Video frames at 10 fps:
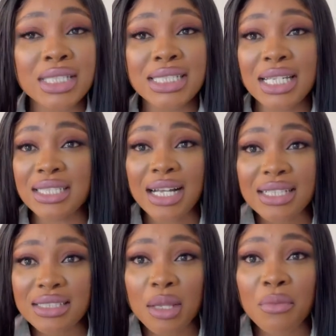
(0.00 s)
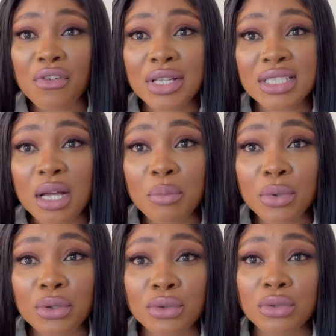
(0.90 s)
Just ask them for a
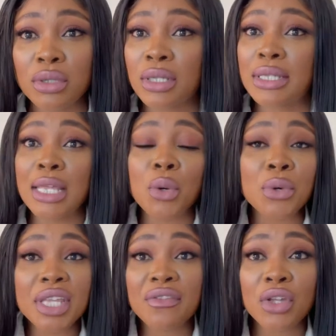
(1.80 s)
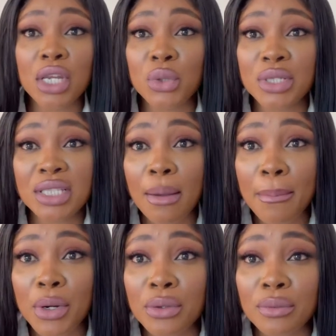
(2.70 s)
sample. They will give you a little
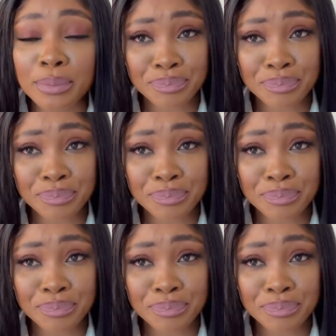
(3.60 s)
sample.